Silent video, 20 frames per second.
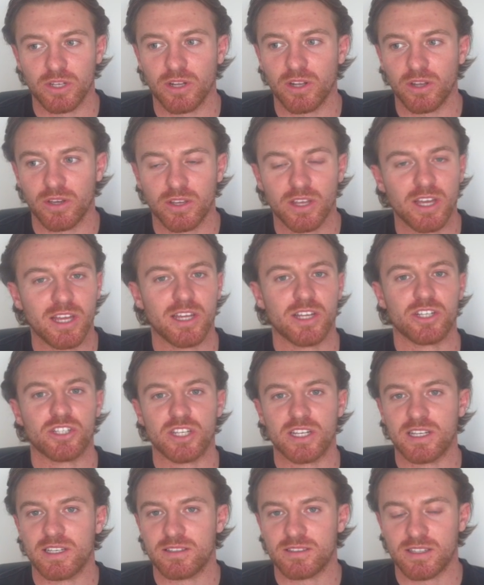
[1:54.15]
like
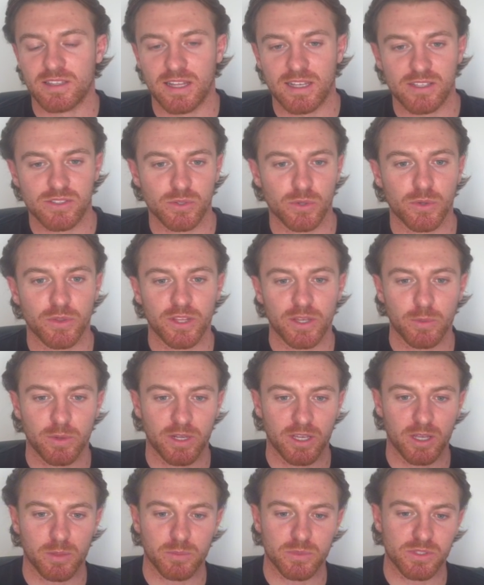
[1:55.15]
jeans and that sort of thing when
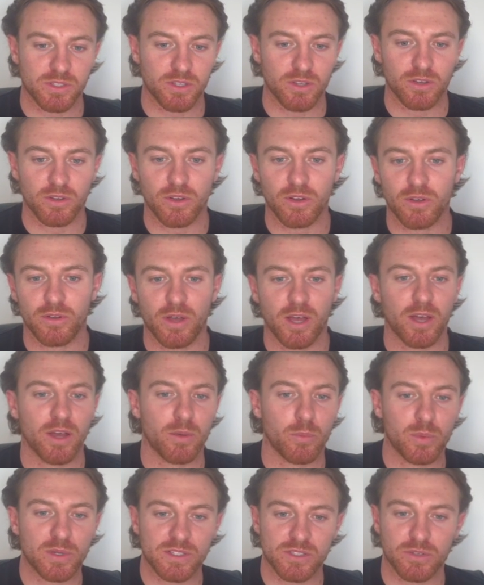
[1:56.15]
it comes to
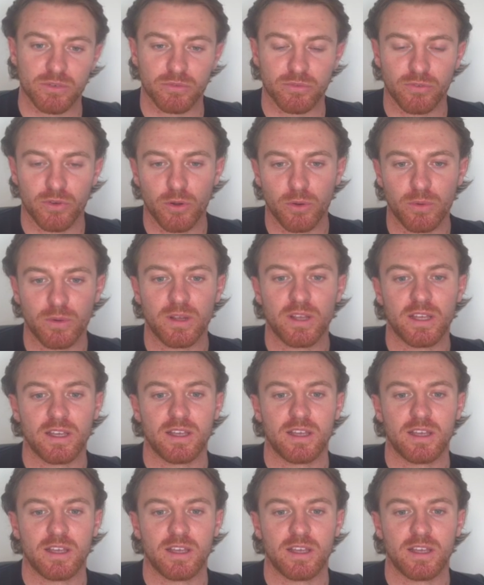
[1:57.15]
winter and fall,